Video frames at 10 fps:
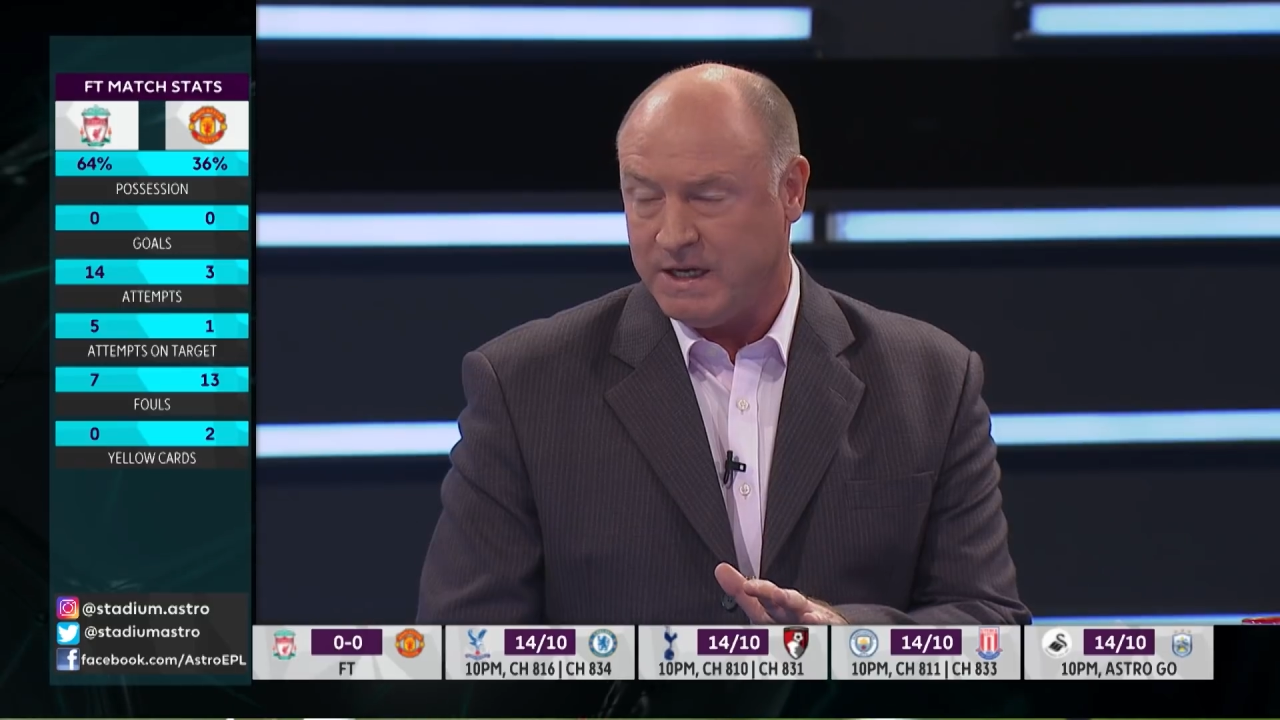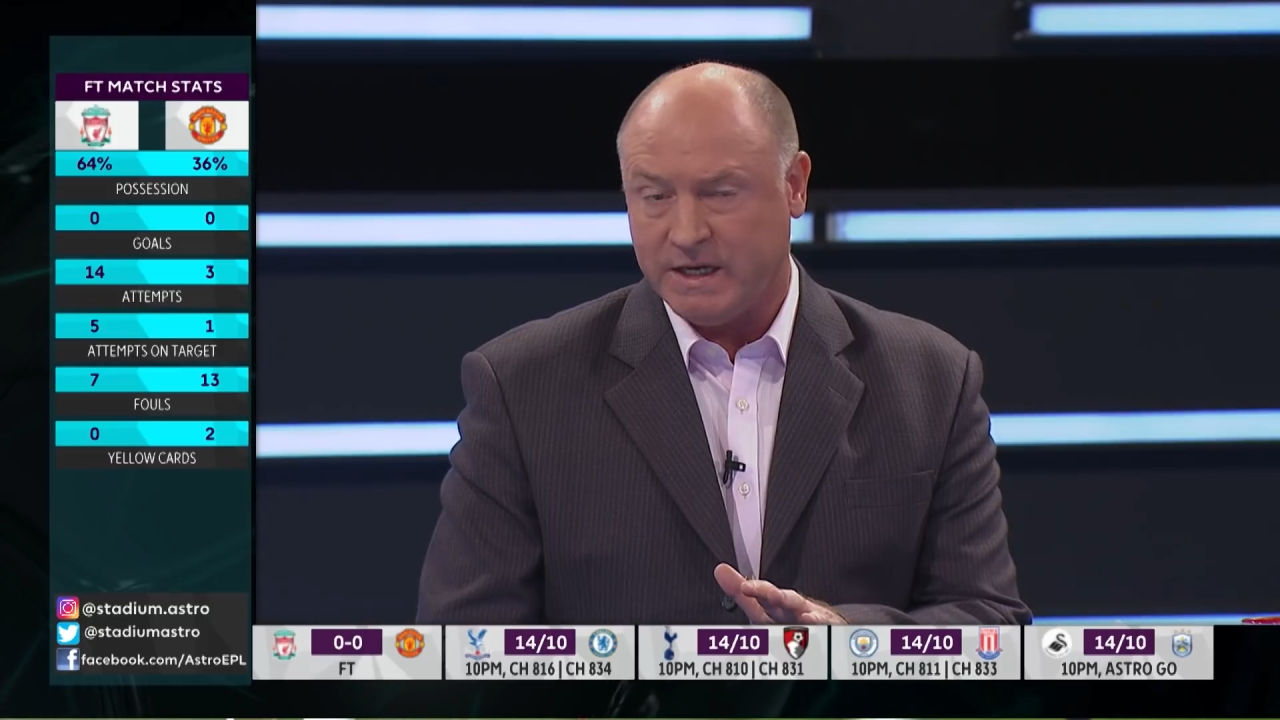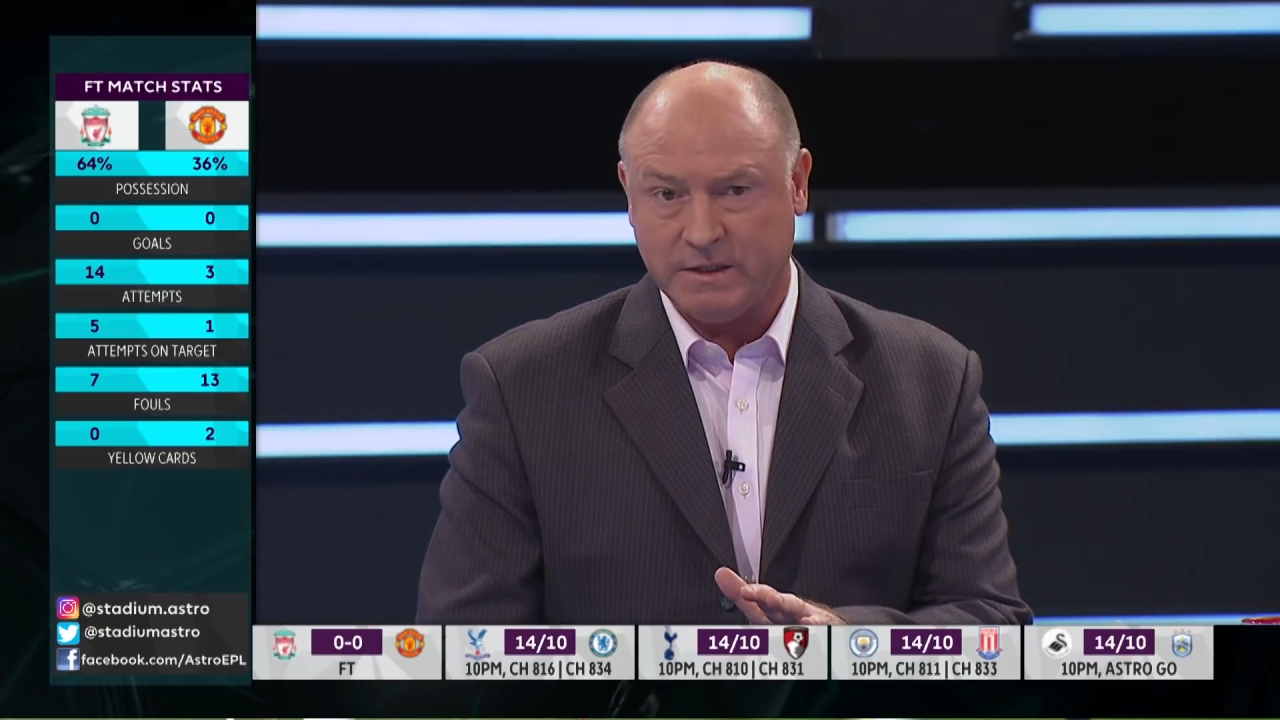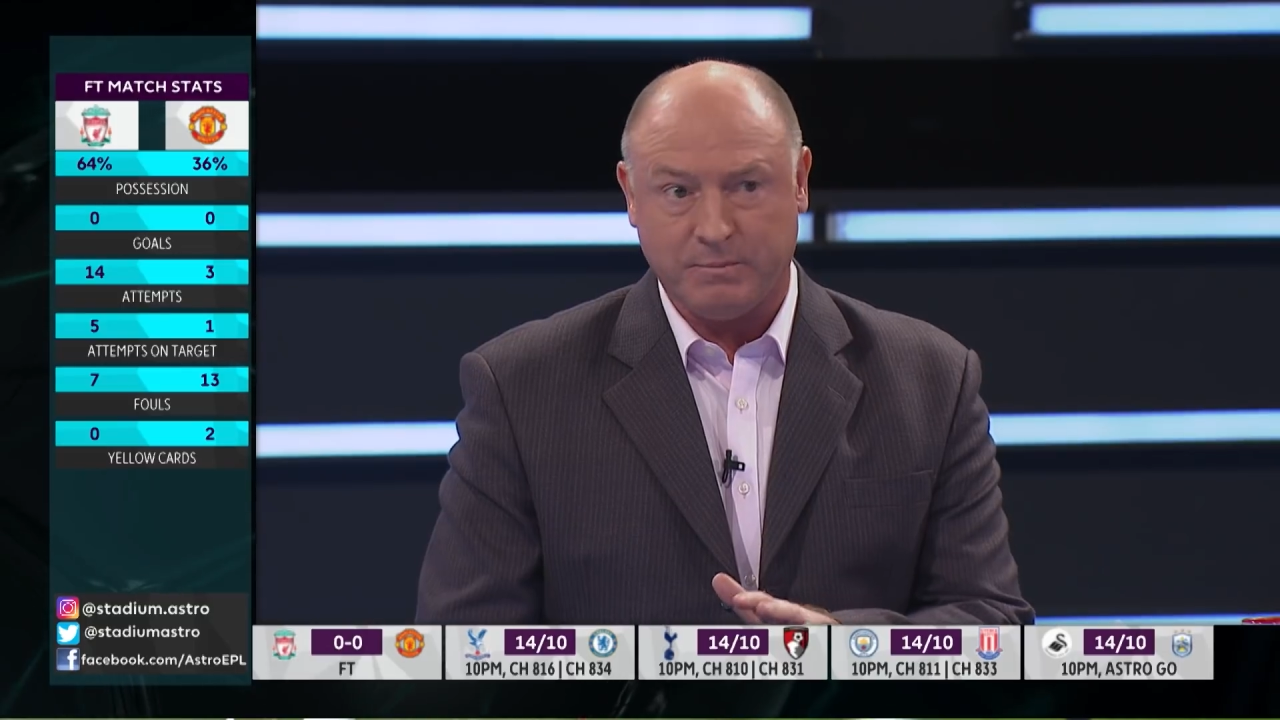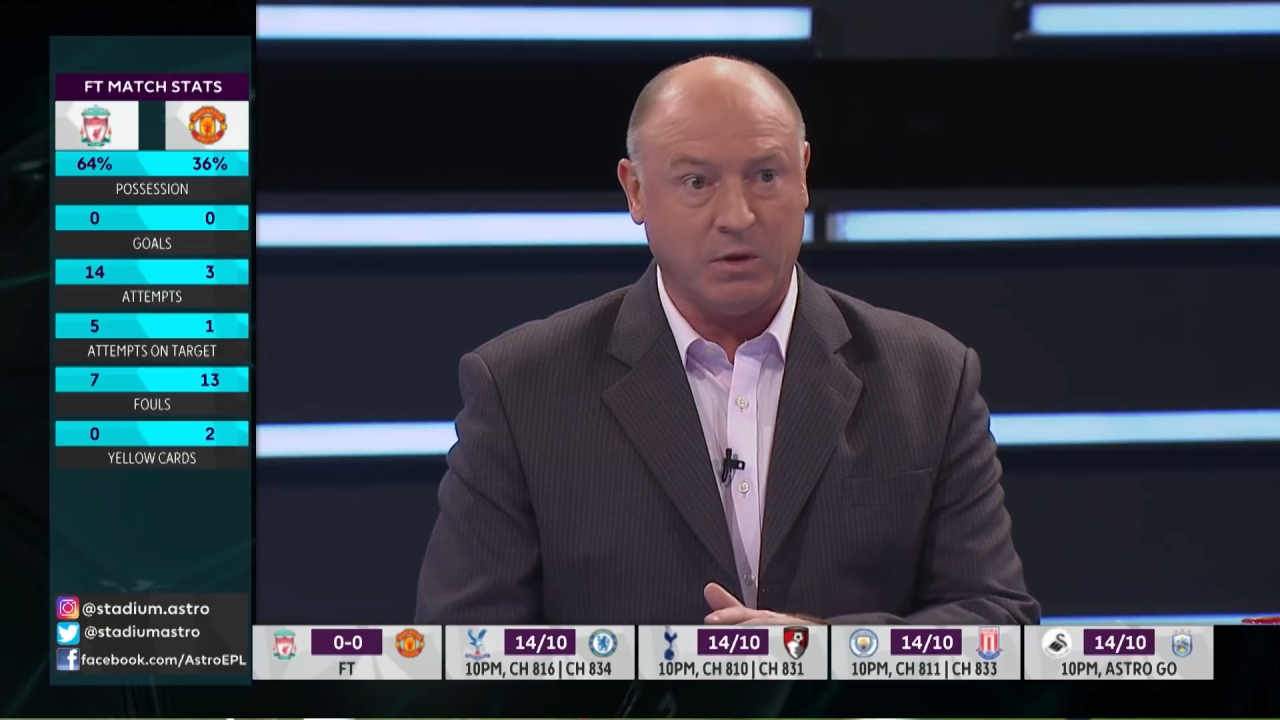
you hear the